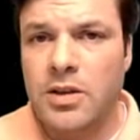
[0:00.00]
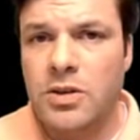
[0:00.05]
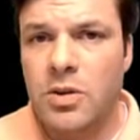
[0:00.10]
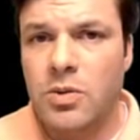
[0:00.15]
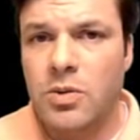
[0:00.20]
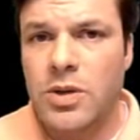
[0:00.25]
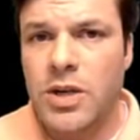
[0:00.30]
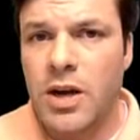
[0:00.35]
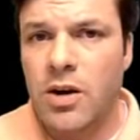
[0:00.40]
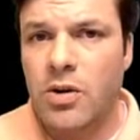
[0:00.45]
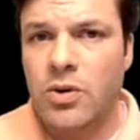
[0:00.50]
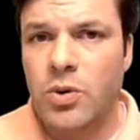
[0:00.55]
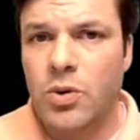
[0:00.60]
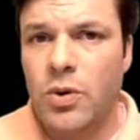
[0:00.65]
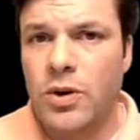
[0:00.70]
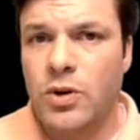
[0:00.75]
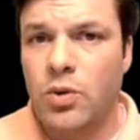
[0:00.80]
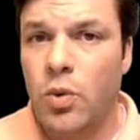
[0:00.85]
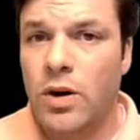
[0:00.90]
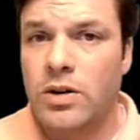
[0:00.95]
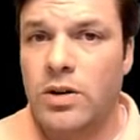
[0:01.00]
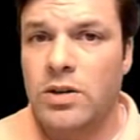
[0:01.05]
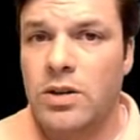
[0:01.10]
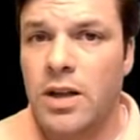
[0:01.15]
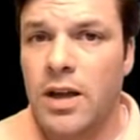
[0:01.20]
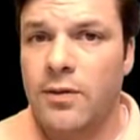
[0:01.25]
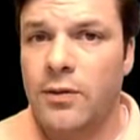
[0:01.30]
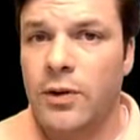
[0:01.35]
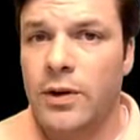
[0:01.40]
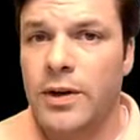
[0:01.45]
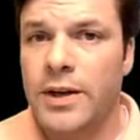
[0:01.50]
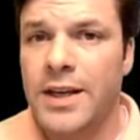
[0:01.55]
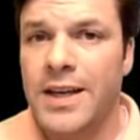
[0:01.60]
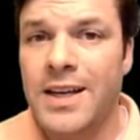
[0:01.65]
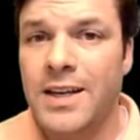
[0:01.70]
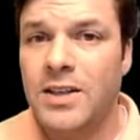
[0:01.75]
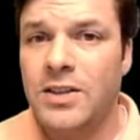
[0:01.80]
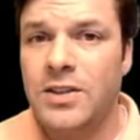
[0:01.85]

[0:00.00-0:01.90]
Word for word: in these new territories where slavery